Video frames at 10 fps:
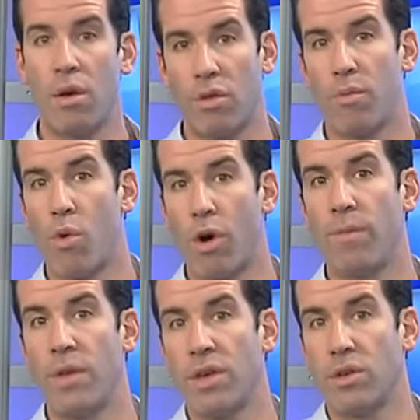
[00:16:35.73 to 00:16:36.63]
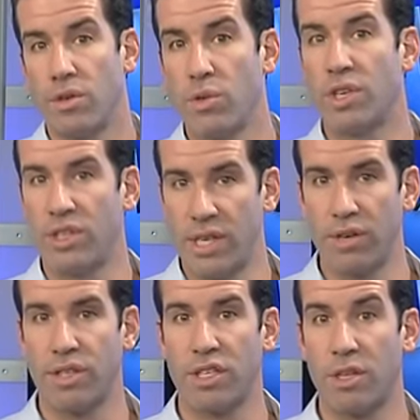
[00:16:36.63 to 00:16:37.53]
the more you'll use a
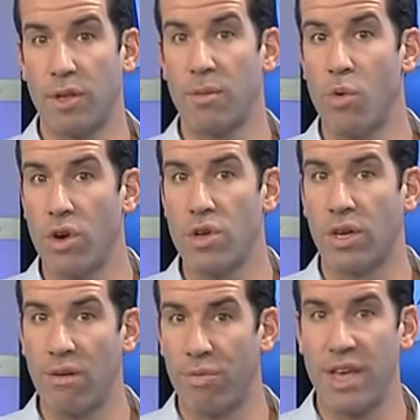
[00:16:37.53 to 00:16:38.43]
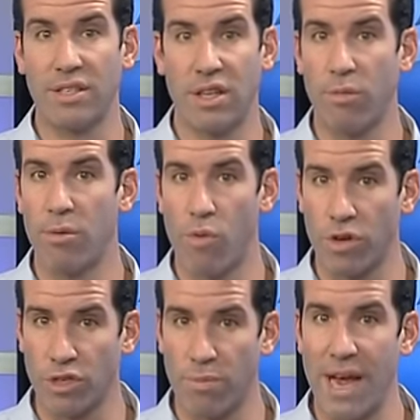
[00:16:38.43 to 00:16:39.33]
tier system, the more you'll give things a little bit
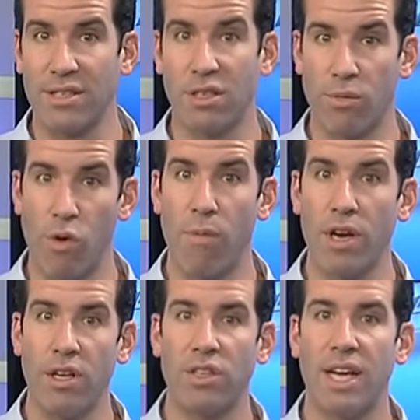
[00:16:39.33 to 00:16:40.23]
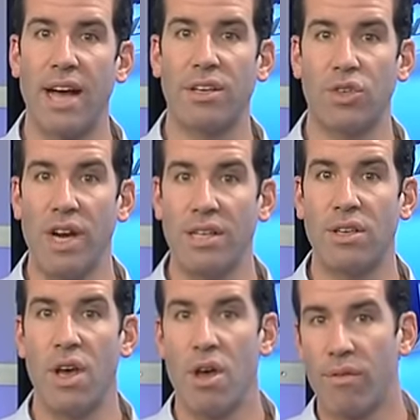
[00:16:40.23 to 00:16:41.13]
more space and the more money you'll take out of trades
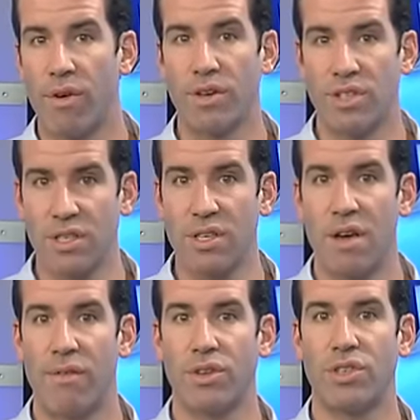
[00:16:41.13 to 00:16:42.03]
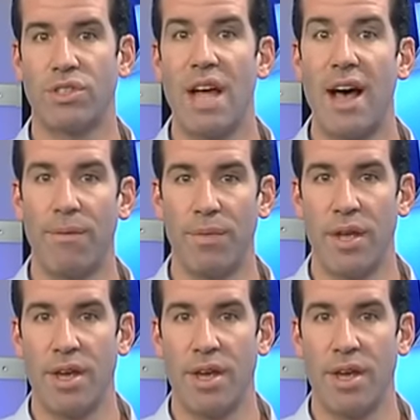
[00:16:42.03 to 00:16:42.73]
versus, versus not.